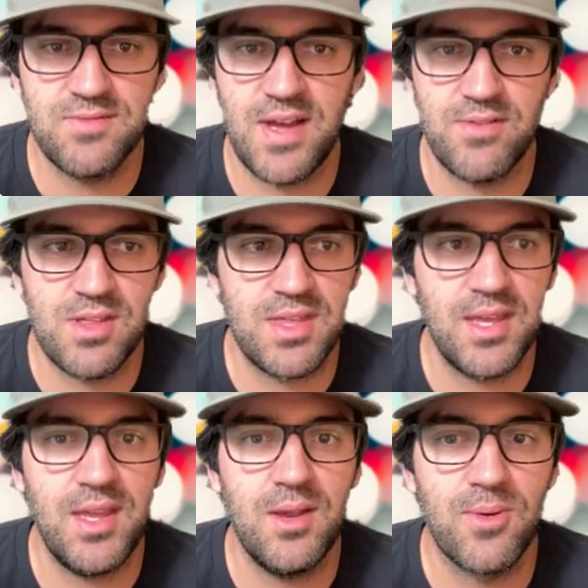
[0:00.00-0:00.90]
of
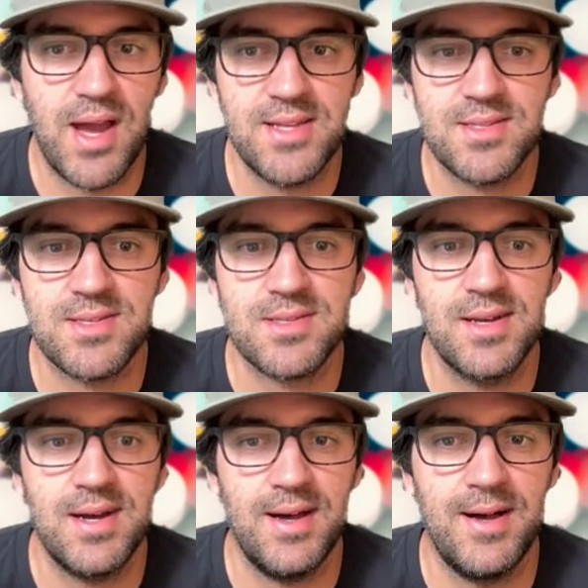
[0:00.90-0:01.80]
everything he writes.
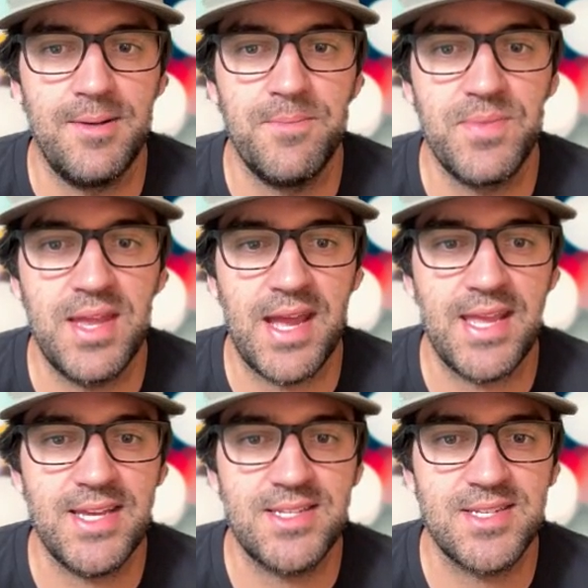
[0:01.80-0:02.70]
And I
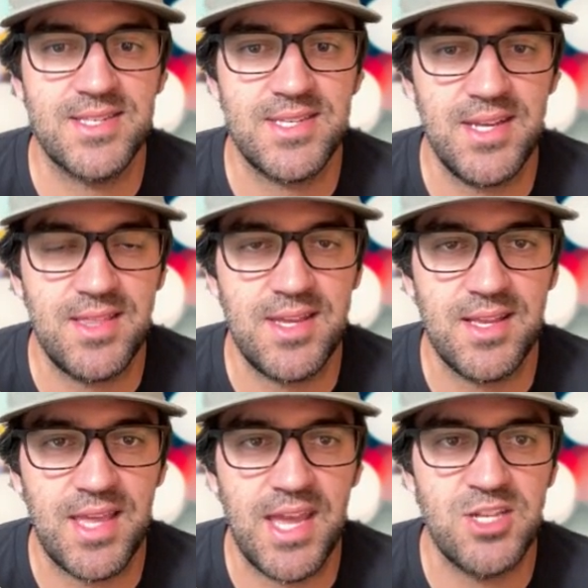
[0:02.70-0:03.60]
get to see the
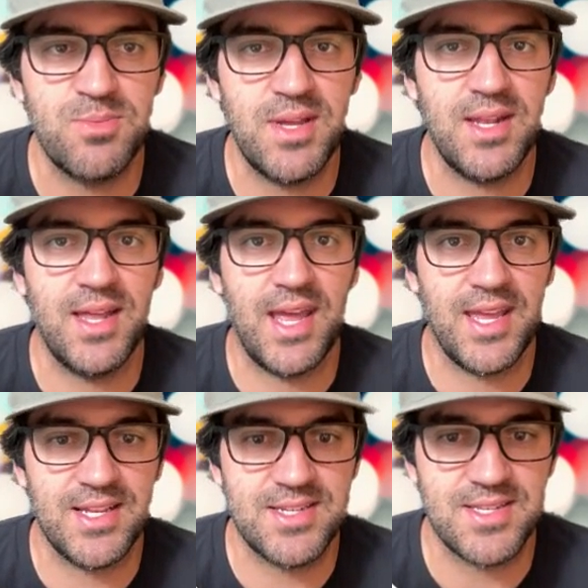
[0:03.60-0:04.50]
engagement, and I
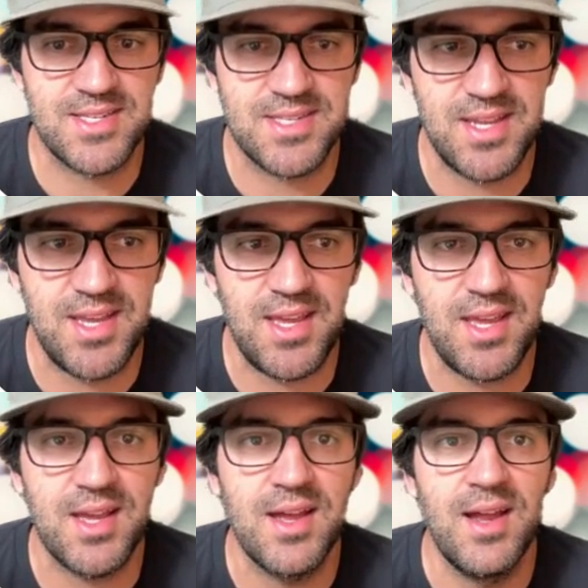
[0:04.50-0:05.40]
get to
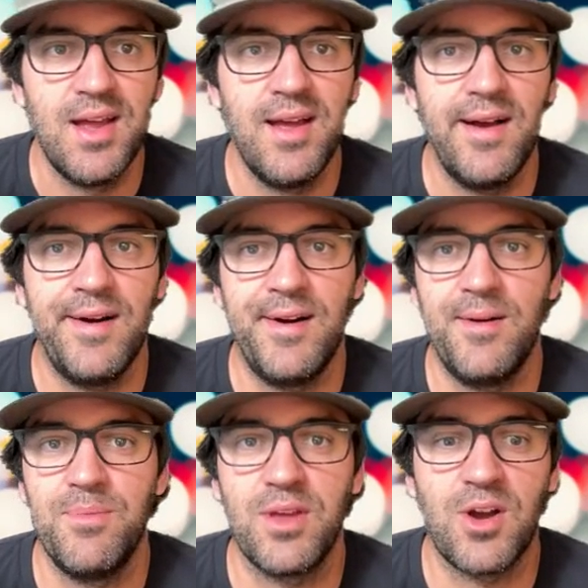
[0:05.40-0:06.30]
see
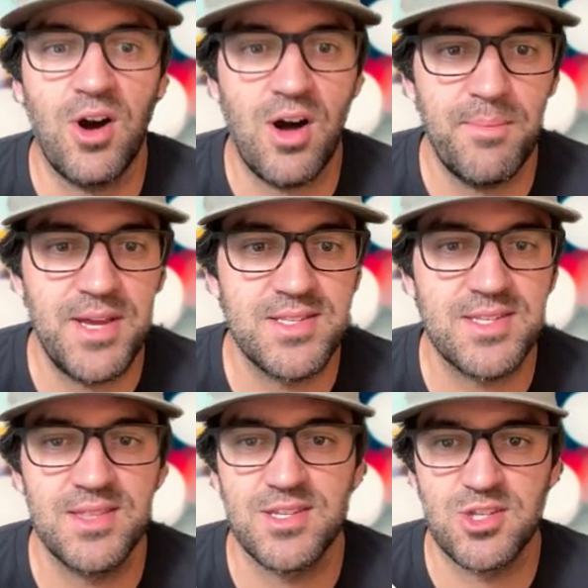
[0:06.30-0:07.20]
the
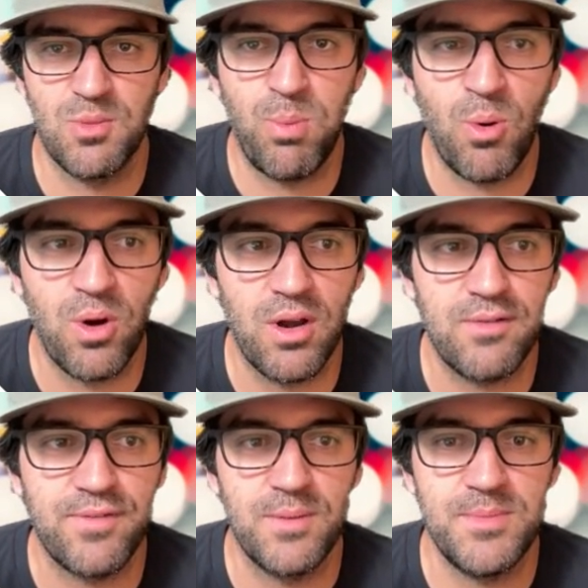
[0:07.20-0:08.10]
comments and the
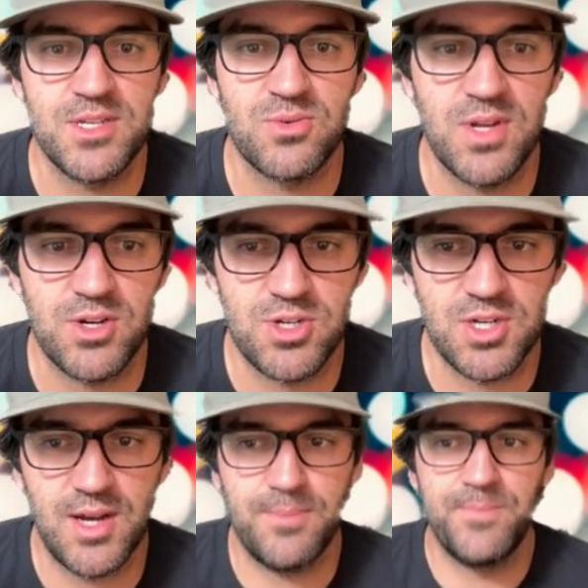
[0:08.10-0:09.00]
support from his readership.